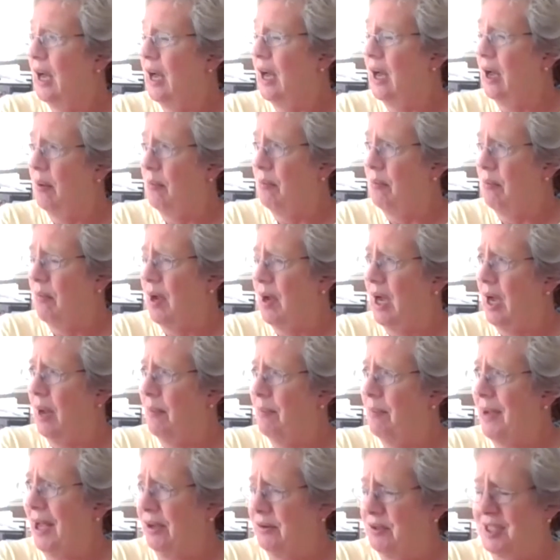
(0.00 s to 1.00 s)
um,
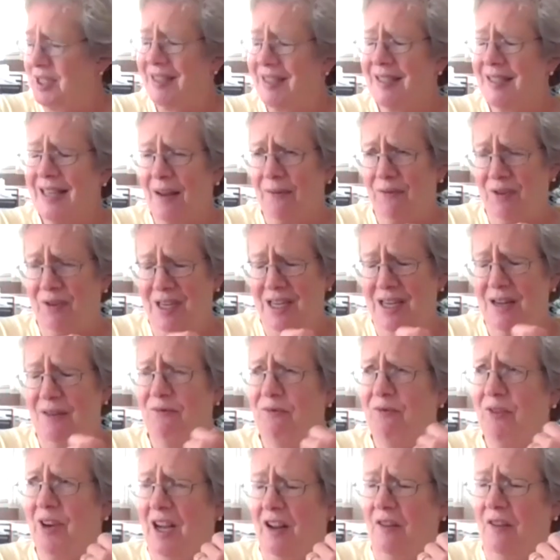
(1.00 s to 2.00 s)
about
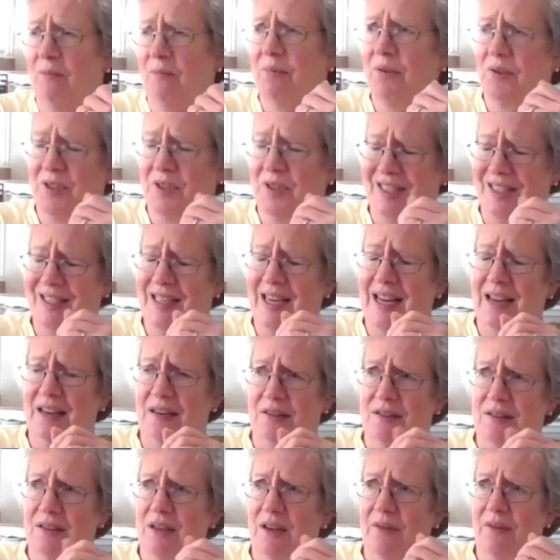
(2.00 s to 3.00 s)

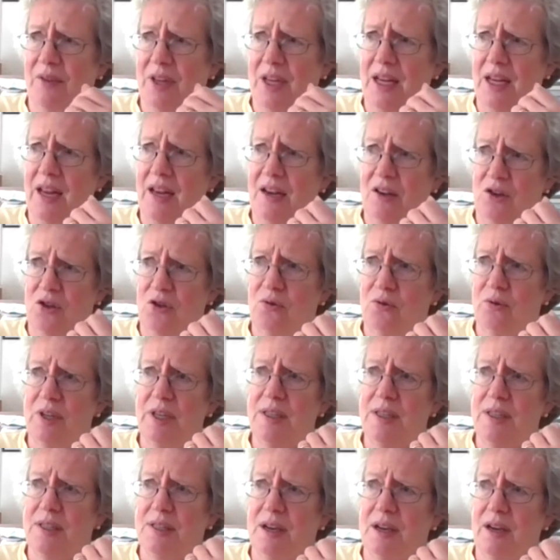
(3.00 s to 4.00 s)
75% of the
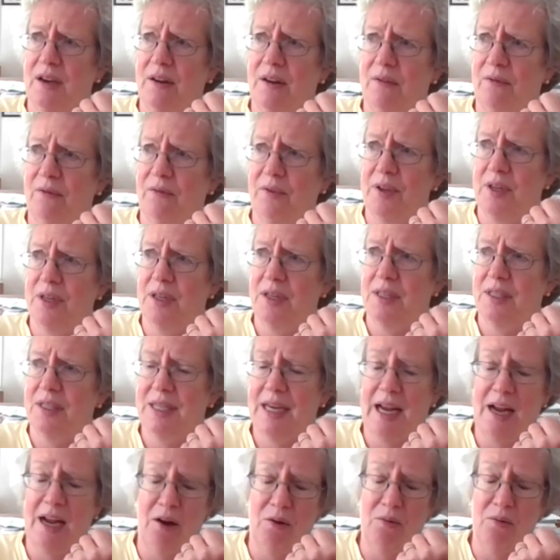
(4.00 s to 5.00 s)
entries of
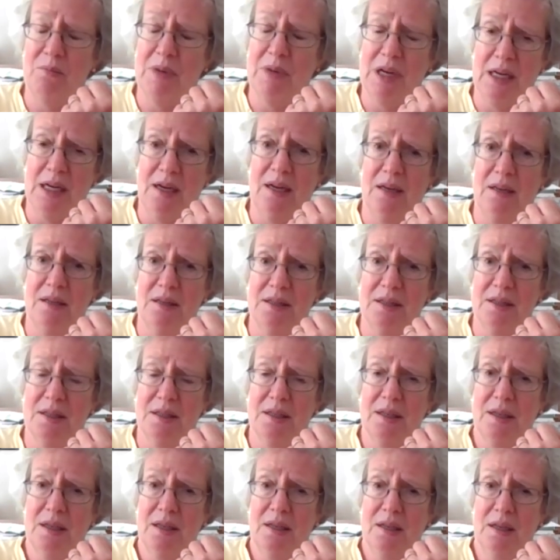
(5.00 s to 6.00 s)
town
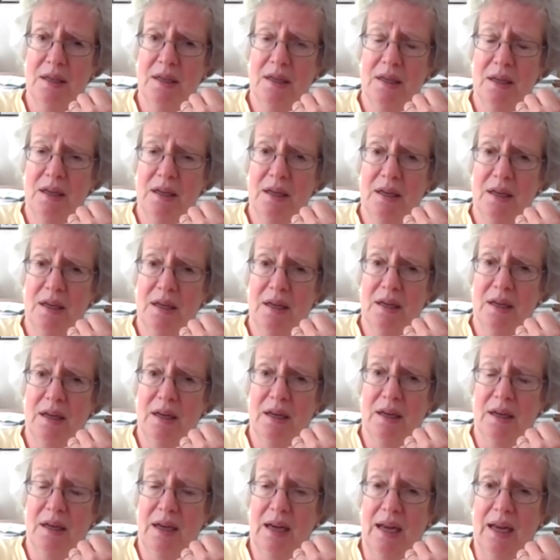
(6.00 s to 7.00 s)
meetings
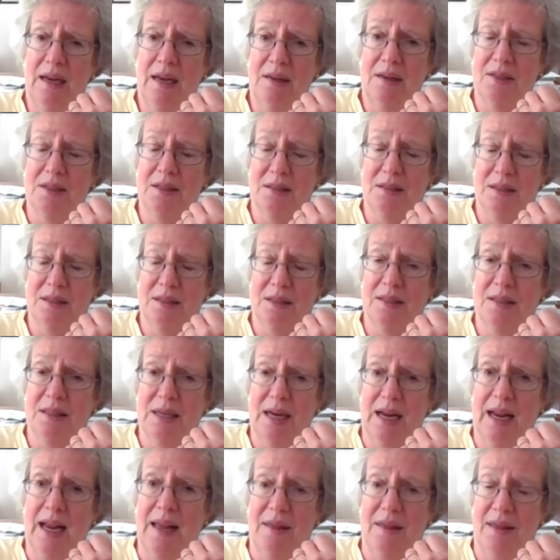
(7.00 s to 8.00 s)
and
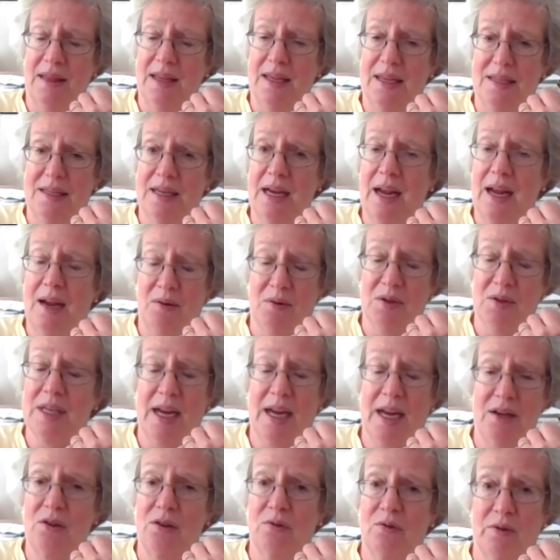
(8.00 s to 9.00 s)
and the town's
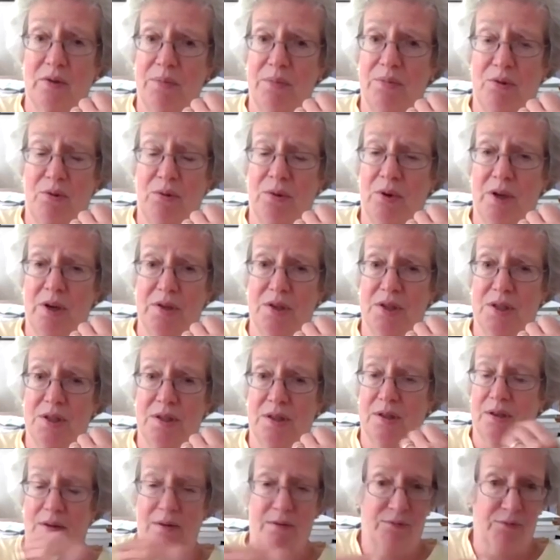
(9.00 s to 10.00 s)
annual
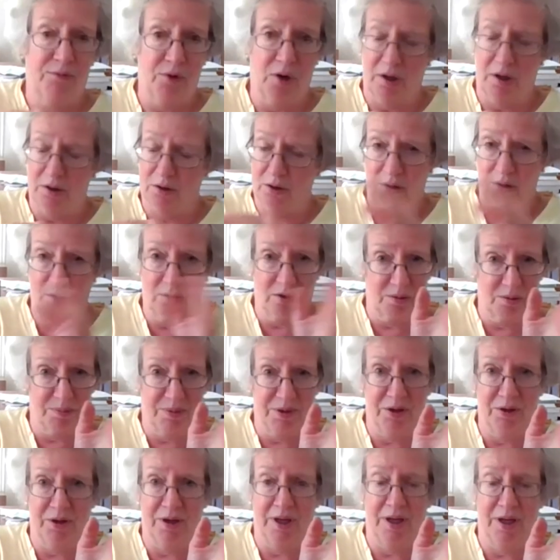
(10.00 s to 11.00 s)
reports for a long
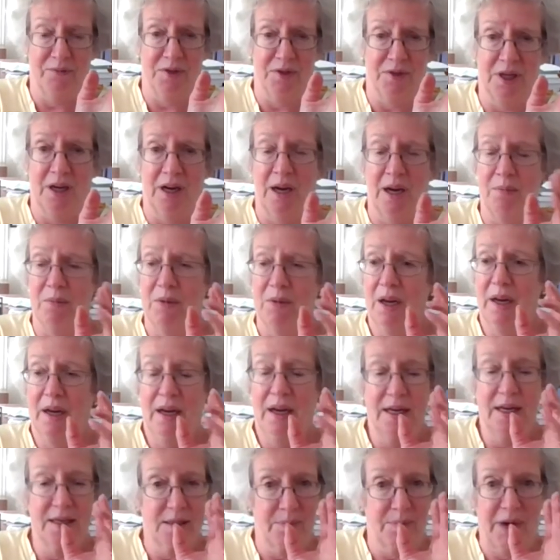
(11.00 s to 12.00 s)
period of time
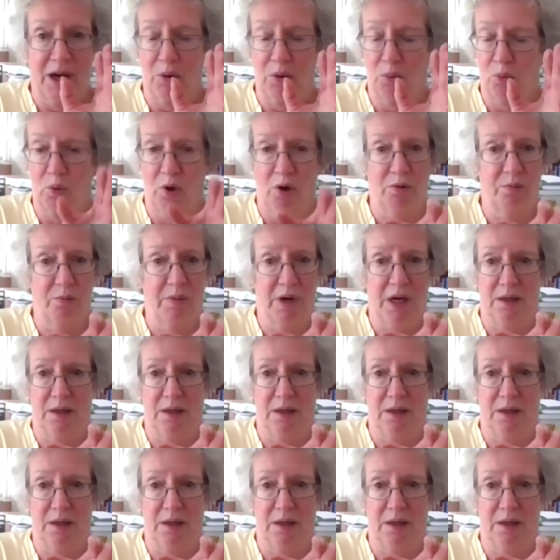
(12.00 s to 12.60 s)
is about road